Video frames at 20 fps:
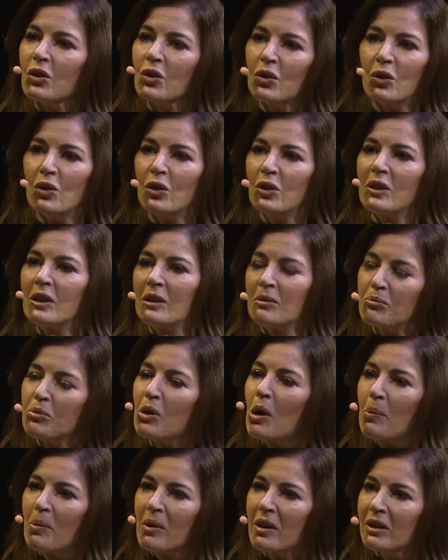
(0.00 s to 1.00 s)
good and
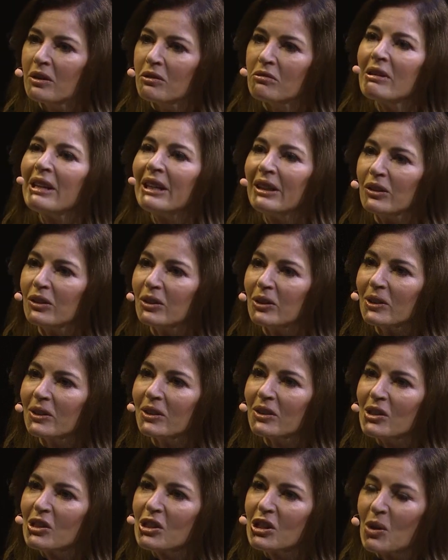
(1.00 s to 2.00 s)
proper and
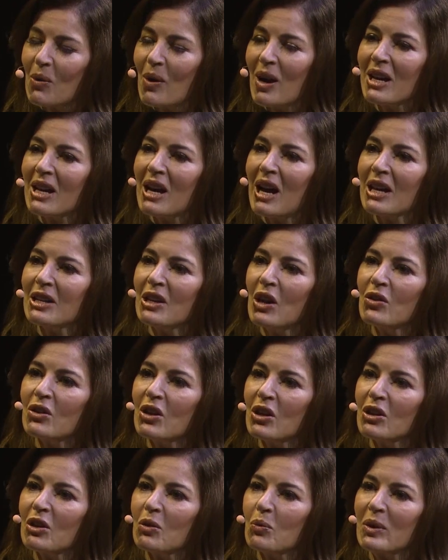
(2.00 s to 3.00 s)
real. So I don't
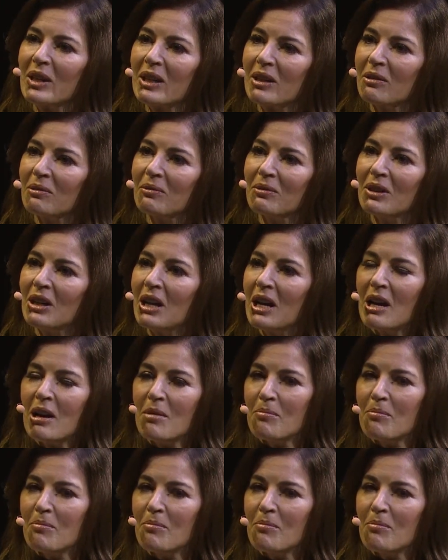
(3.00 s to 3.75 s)
know that we can